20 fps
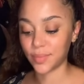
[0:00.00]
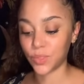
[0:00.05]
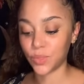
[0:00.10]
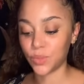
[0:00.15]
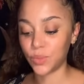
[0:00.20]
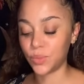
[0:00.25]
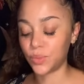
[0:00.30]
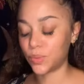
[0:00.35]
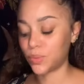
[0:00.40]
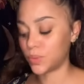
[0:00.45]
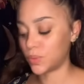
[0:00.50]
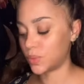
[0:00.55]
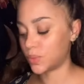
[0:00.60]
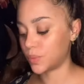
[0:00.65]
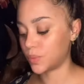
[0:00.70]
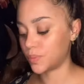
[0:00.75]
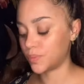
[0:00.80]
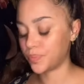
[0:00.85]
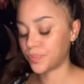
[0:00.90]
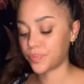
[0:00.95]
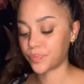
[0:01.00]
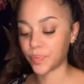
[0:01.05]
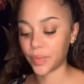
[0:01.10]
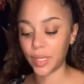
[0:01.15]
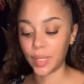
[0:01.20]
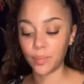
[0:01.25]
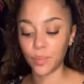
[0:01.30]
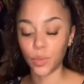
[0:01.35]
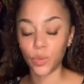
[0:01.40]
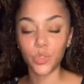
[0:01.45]
Ooh,
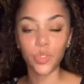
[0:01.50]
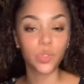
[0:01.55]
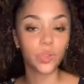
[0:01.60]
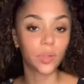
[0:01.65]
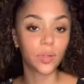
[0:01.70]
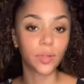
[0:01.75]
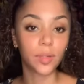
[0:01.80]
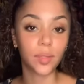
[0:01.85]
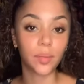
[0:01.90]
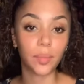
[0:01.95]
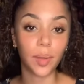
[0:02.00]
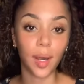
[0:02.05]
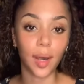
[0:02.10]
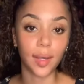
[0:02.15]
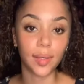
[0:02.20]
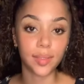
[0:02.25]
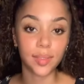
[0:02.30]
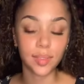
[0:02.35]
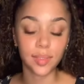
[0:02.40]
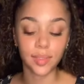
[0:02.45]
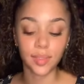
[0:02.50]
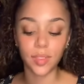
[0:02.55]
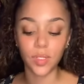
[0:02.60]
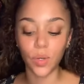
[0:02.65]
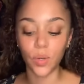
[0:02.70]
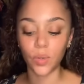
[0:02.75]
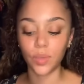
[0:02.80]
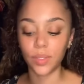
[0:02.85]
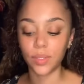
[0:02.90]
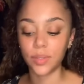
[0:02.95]
emotional goodbyes.
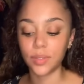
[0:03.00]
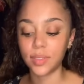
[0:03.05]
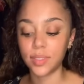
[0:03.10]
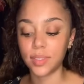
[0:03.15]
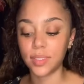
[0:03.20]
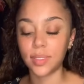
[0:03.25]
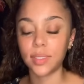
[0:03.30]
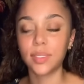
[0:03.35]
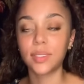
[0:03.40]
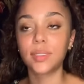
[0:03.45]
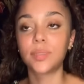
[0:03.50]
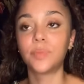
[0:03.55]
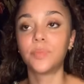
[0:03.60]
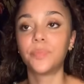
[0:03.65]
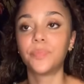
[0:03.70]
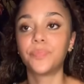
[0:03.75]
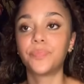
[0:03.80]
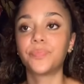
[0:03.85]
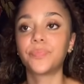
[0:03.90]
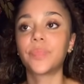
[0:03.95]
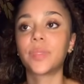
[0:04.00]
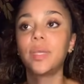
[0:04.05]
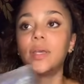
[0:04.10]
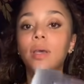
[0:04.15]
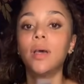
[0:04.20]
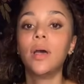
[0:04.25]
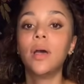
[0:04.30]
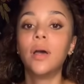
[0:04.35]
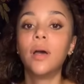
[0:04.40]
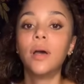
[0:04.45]
So there's, this is,
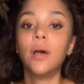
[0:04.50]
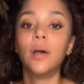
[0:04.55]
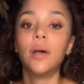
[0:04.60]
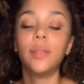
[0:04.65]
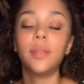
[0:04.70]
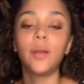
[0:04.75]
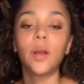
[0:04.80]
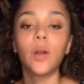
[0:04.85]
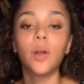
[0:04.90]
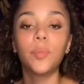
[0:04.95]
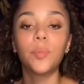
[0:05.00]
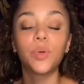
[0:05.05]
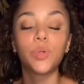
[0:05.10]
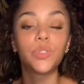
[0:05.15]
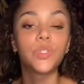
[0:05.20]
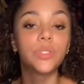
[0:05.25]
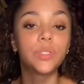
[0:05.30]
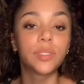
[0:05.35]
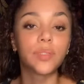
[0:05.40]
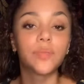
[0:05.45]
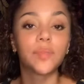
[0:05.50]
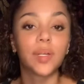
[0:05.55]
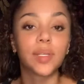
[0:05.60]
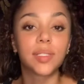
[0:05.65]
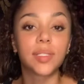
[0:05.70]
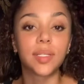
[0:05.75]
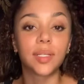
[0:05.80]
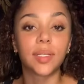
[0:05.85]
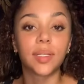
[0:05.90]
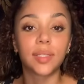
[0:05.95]
there are emotions
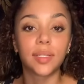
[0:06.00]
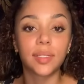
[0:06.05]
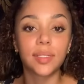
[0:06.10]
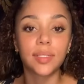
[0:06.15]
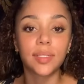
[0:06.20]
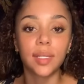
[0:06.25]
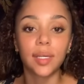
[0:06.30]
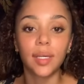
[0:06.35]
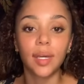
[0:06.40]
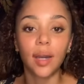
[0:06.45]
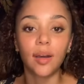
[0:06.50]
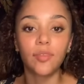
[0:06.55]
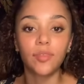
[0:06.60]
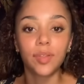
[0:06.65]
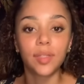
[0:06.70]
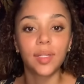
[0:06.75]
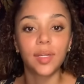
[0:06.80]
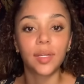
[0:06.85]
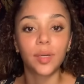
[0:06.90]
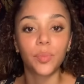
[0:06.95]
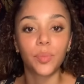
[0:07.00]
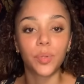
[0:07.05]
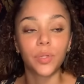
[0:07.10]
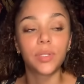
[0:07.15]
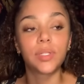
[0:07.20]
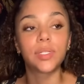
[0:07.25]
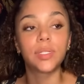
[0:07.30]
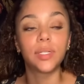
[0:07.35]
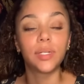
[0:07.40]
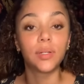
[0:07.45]
invested in this. Like, I feel like a
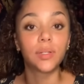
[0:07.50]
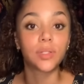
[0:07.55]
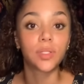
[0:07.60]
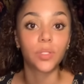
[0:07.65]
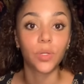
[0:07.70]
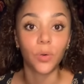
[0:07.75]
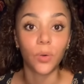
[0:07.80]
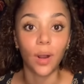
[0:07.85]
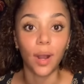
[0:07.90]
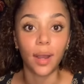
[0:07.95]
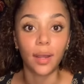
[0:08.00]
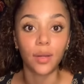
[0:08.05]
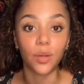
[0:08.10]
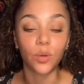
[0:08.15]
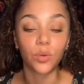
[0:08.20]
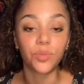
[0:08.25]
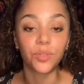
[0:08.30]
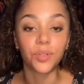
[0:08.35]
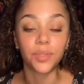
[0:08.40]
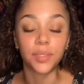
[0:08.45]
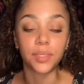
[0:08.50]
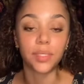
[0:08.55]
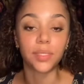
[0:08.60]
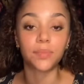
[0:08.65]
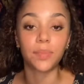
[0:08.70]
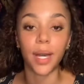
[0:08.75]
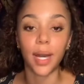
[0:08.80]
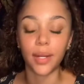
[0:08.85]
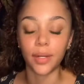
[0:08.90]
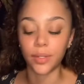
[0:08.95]
person here has cried over this
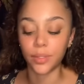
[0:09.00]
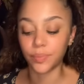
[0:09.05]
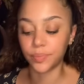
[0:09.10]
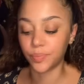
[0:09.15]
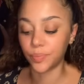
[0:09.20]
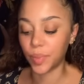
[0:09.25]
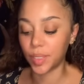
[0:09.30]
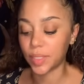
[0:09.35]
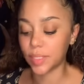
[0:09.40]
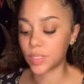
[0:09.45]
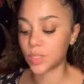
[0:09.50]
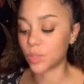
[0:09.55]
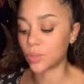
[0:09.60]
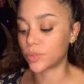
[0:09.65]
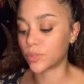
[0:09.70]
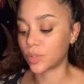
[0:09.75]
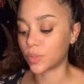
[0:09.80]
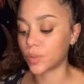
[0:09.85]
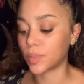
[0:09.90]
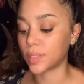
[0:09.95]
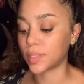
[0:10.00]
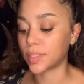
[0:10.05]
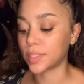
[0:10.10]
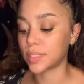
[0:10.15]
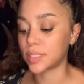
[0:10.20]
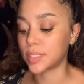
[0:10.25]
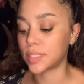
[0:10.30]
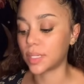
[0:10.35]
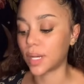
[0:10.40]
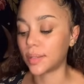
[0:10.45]
matter, but it's over with.
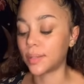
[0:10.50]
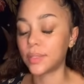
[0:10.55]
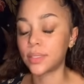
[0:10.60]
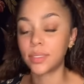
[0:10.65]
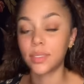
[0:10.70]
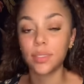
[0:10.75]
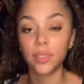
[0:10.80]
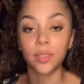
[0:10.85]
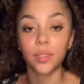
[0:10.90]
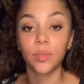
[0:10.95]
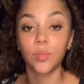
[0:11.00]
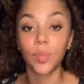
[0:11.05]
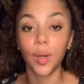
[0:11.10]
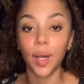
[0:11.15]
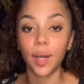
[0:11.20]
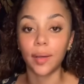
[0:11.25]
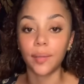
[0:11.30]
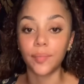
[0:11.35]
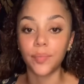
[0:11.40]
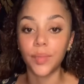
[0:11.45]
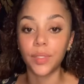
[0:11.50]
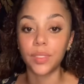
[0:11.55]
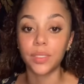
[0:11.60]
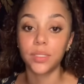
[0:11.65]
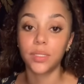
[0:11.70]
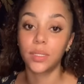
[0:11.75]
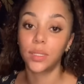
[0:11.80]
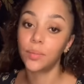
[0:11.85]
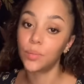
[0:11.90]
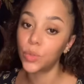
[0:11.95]
It's done. This is a goodbye. This
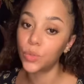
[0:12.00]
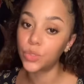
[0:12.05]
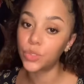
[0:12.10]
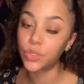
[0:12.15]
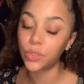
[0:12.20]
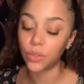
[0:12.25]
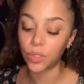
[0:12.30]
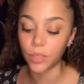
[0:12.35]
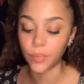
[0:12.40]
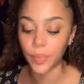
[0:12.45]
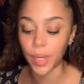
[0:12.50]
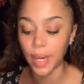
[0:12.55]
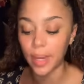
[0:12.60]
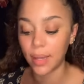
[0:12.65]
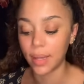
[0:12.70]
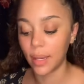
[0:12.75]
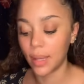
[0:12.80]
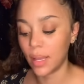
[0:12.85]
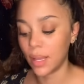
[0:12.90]
is an emotional goodbye.